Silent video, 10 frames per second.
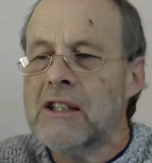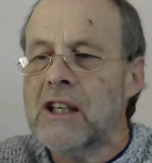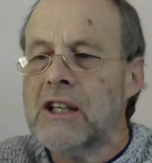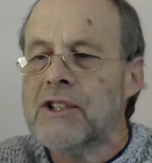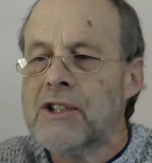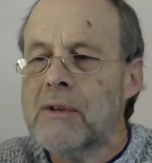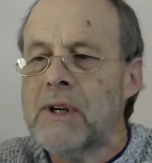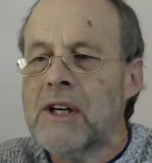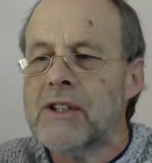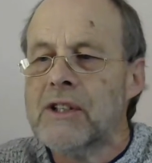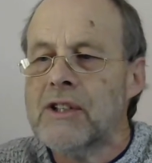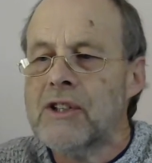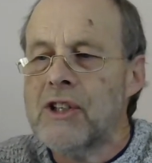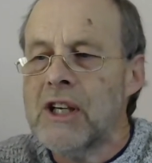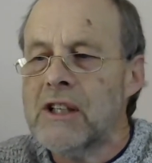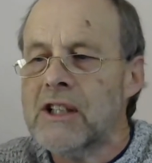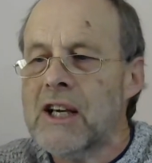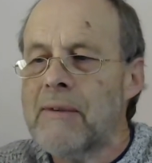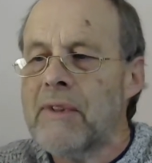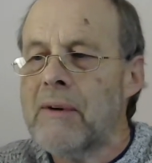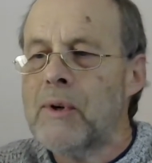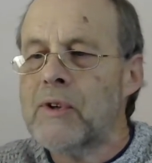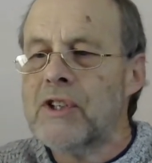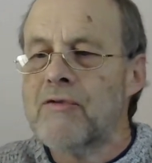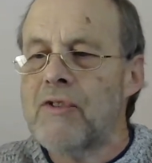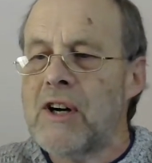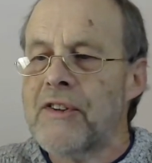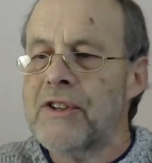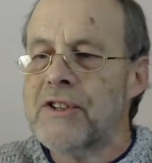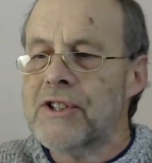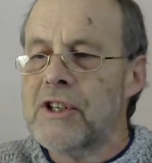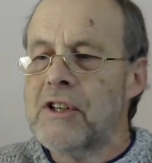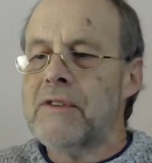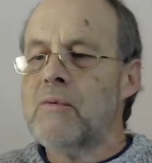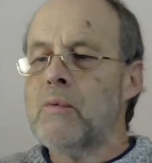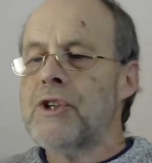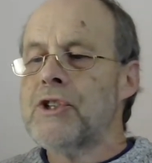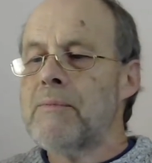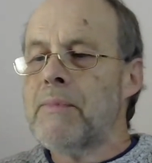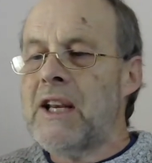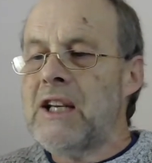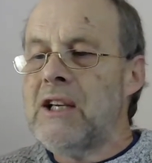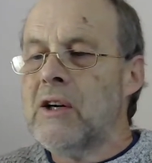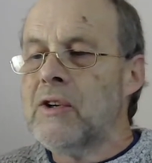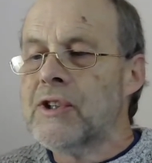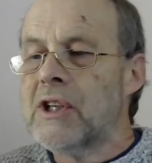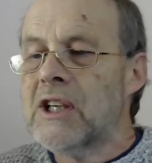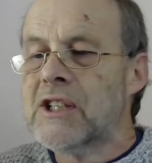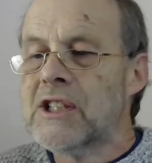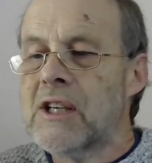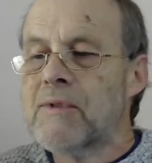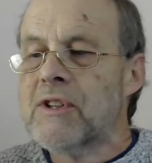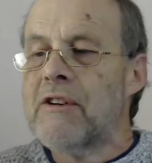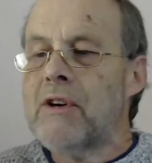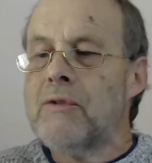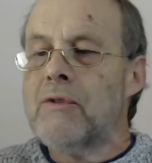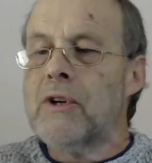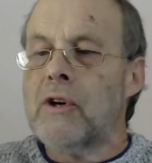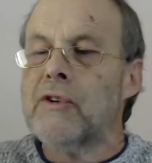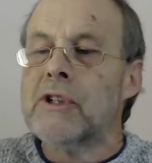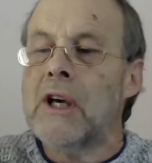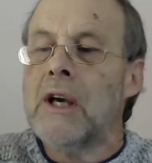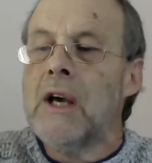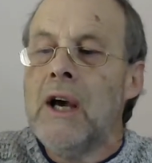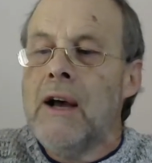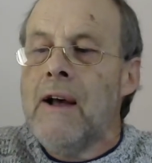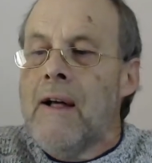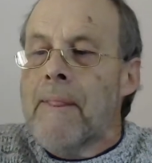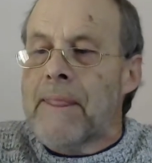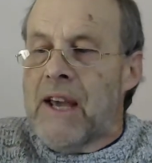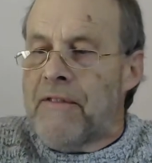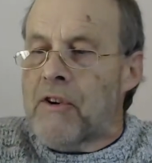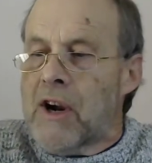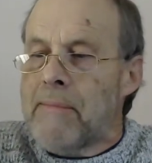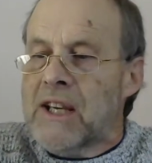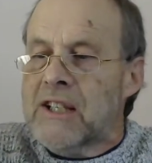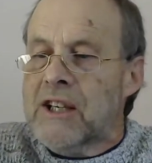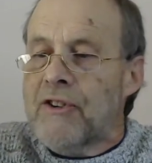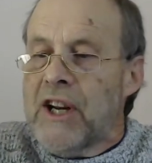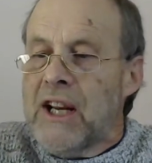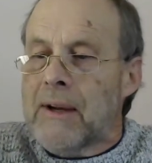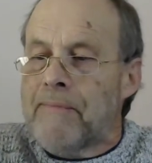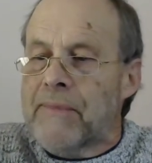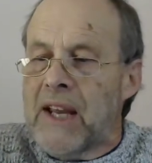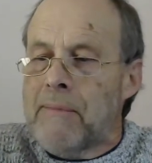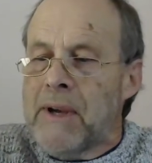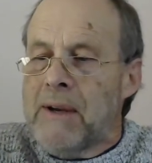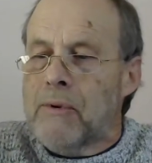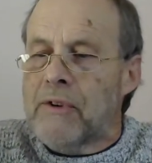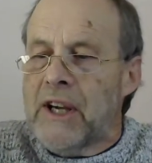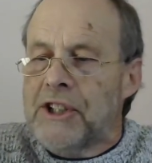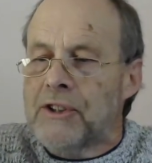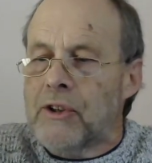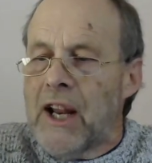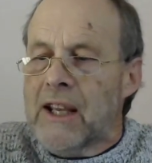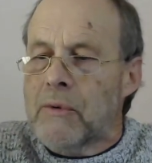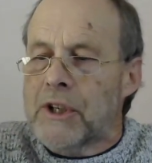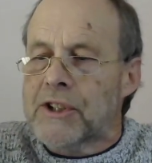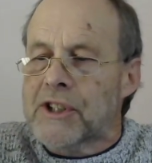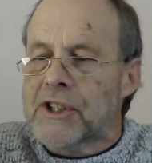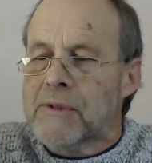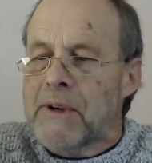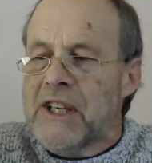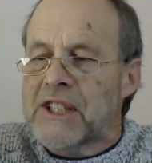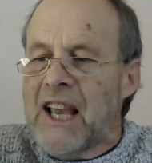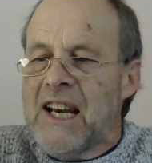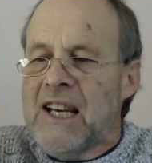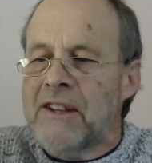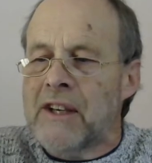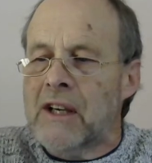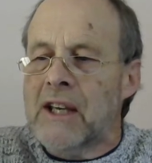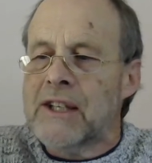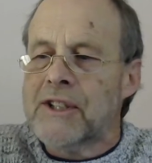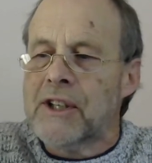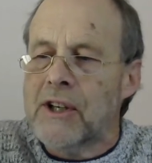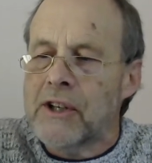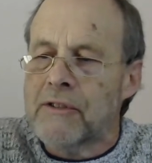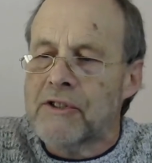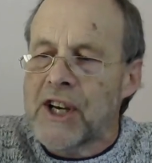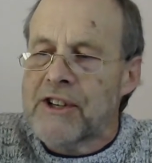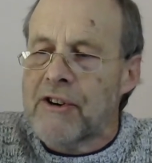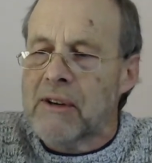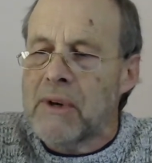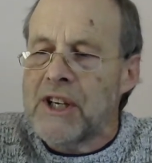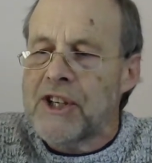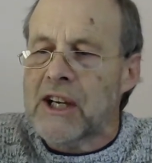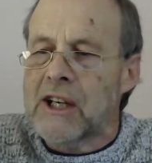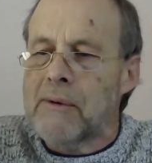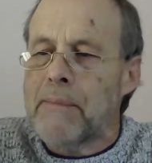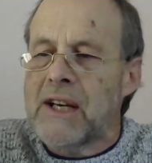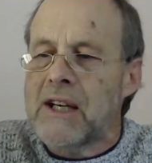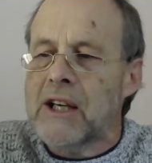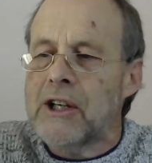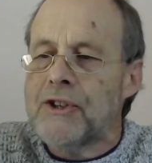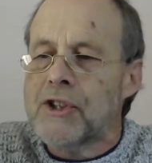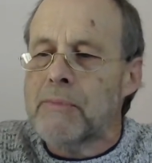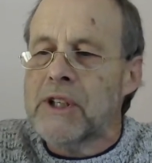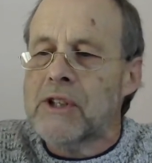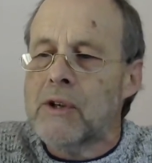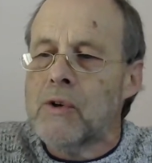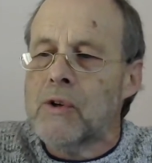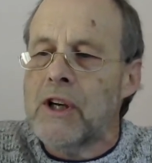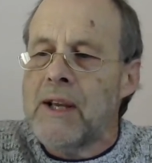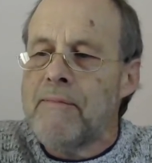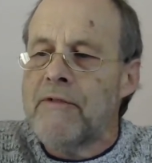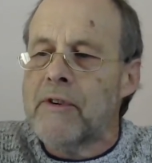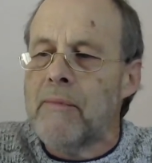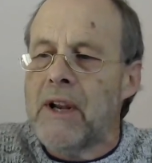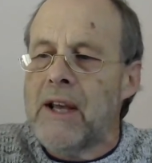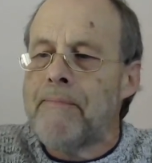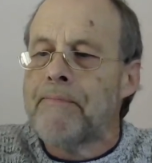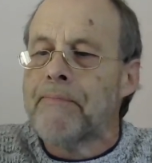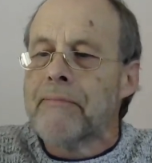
the king's command and yielded up their bodies rather than serve and worship any god except their own God. Therefore, I make a decree, any people, nation, and language that speaks anything against the God of Shadrach, Meshach, and Abednego shall be torn limb from limb, and